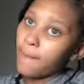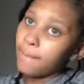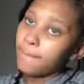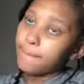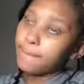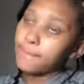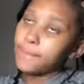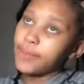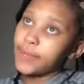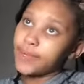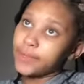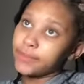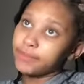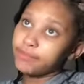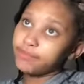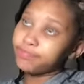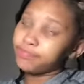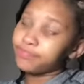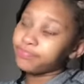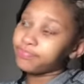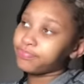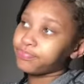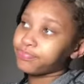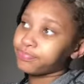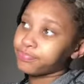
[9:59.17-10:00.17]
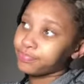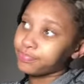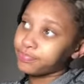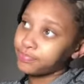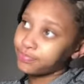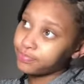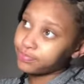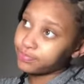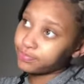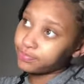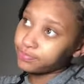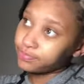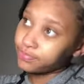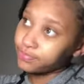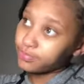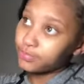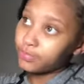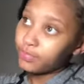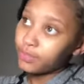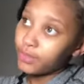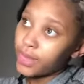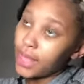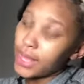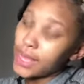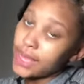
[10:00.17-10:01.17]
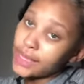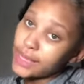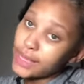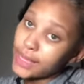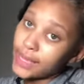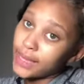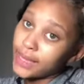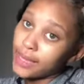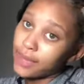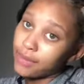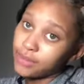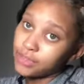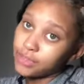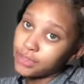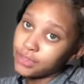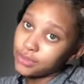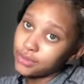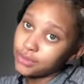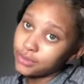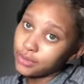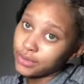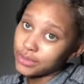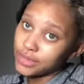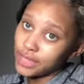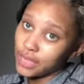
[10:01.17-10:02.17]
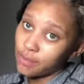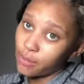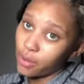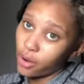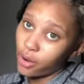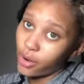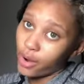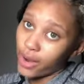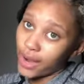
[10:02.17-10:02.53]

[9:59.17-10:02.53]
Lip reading: But yeah, that was the story time of how